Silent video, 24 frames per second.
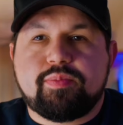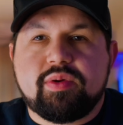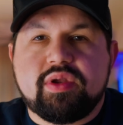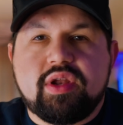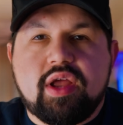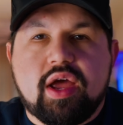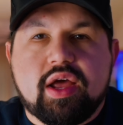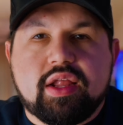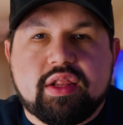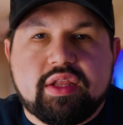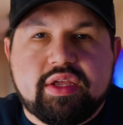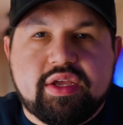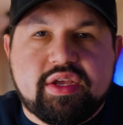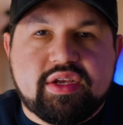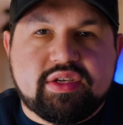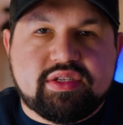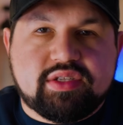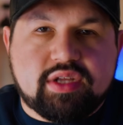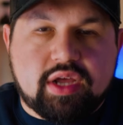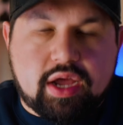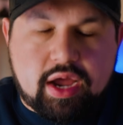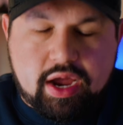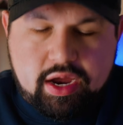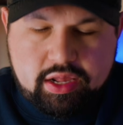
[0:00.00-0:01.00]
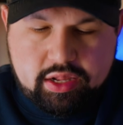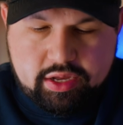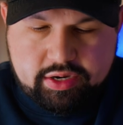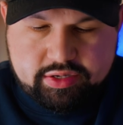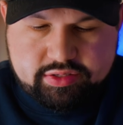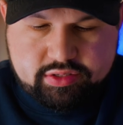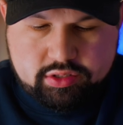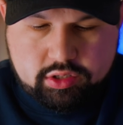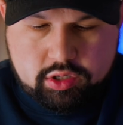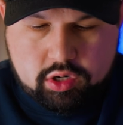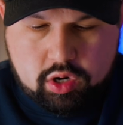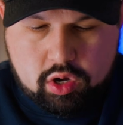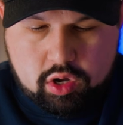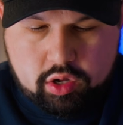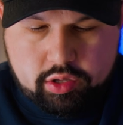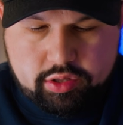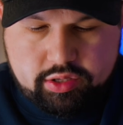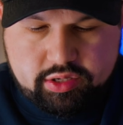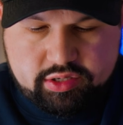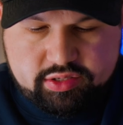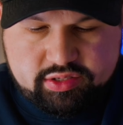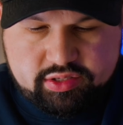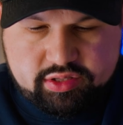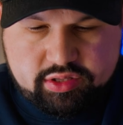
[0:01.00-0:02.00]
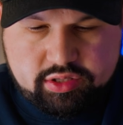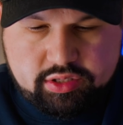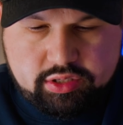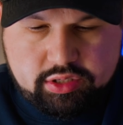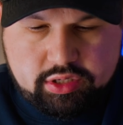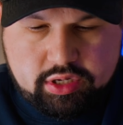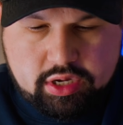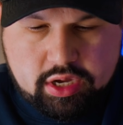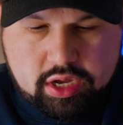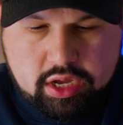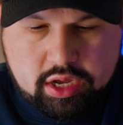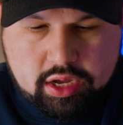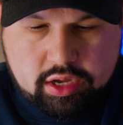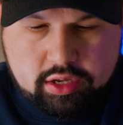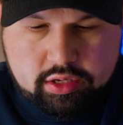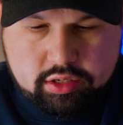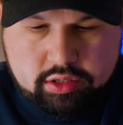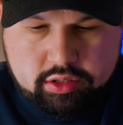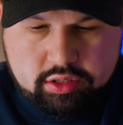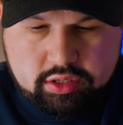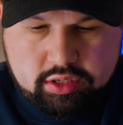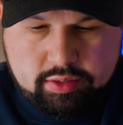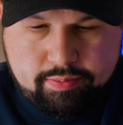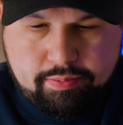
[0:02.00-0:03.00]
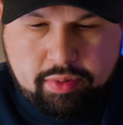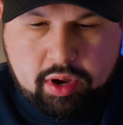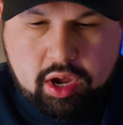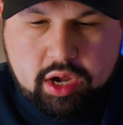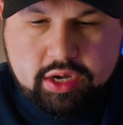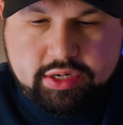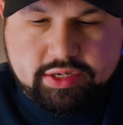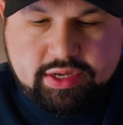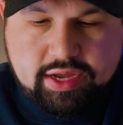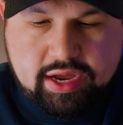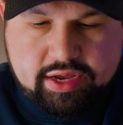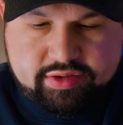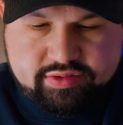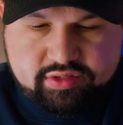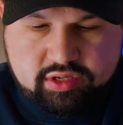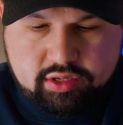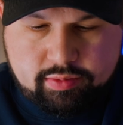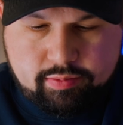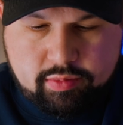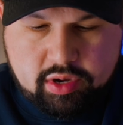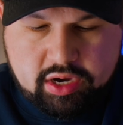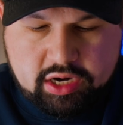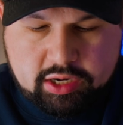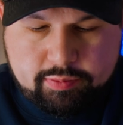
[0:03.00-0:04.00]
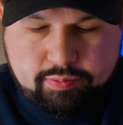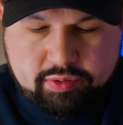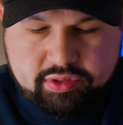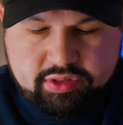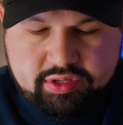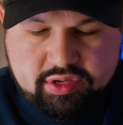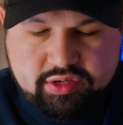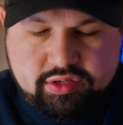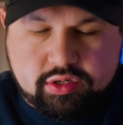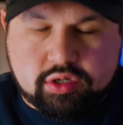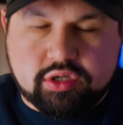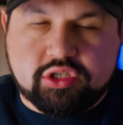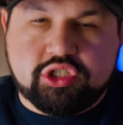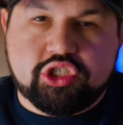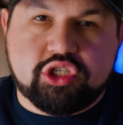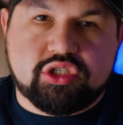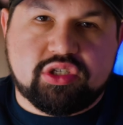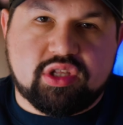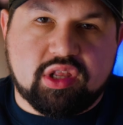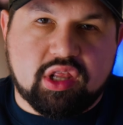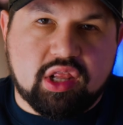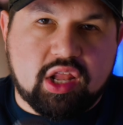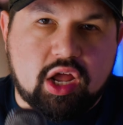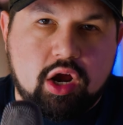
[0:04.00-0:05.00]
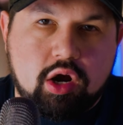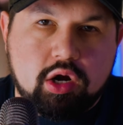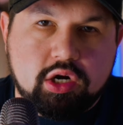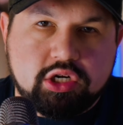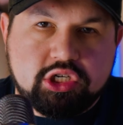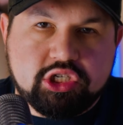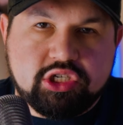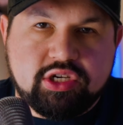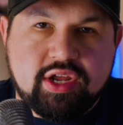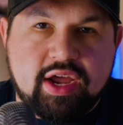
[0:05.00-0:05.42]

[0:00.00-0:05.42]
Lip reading: but not least, I like to call this the podcasting mic, but these are just large